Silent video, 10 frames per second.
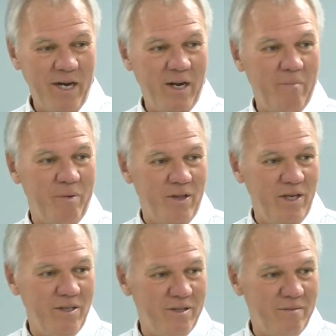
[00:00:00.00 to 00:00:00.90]
made up
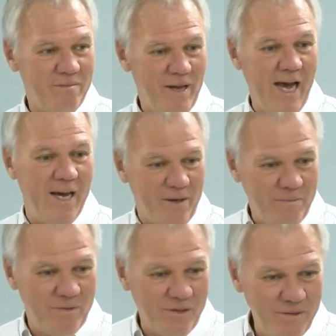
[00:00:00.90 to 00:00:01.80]
of these
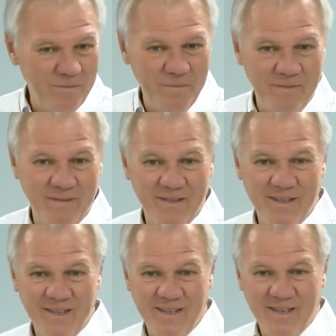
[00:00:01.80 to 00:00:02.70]
atoms.
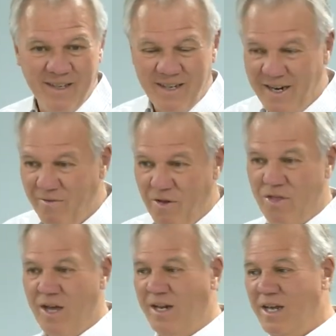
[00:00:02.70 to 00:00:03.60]

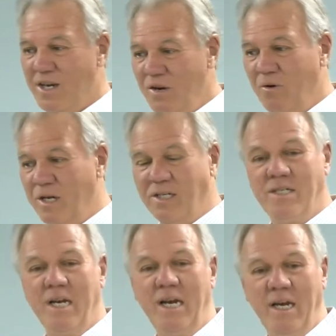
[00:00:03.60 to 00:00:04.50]
Everything that you
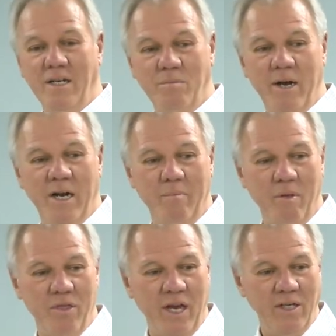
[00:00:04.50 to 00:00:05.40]
can see is made
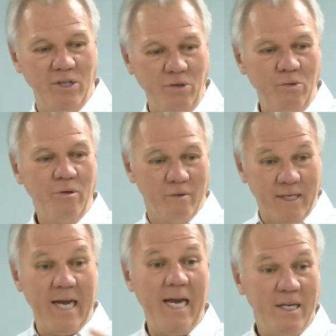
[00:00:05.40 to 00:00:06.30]
up of things you
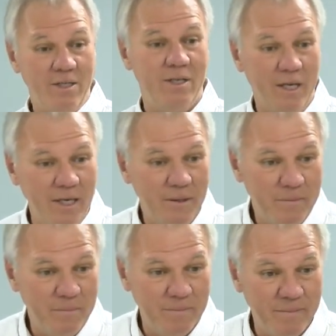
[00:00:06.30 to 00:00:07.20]
can't see.